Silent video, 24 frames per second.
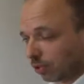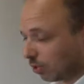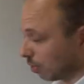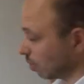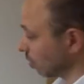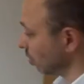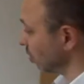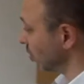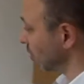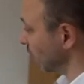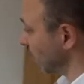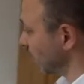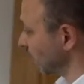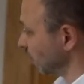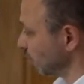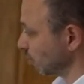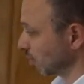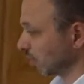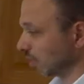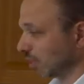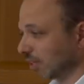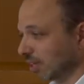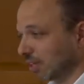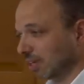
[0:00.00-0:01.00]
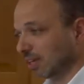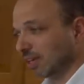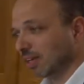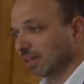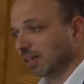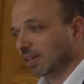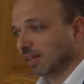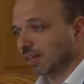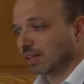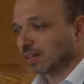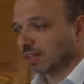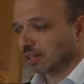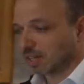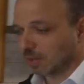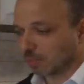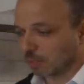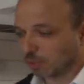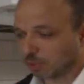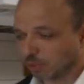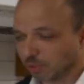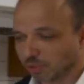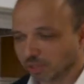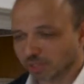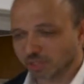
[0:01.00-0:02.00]
your laundry. Coming
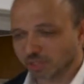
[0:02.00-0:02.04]
through the